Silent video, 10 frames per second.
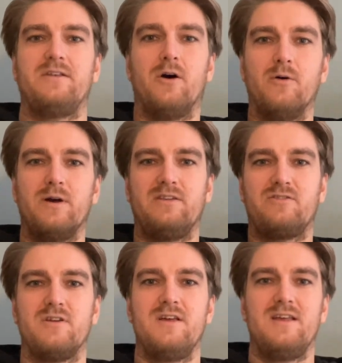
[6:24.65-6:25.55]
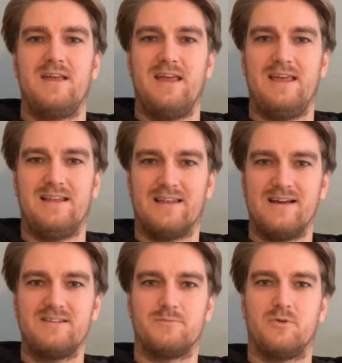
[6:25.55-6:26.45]
No, it's
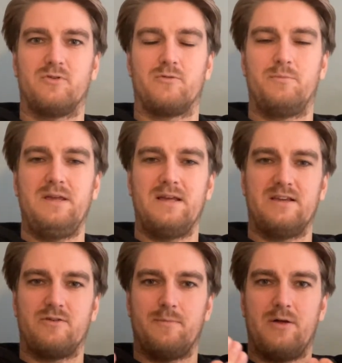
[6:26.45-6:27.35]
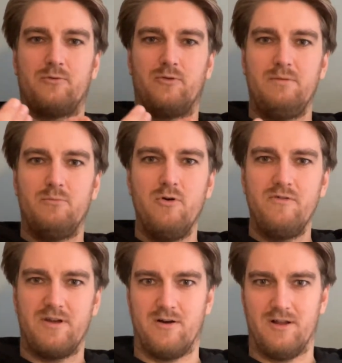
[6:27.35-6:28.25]
enlightenment or being is about
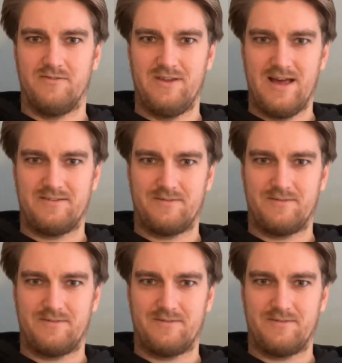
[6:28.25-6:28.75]
removing all of that,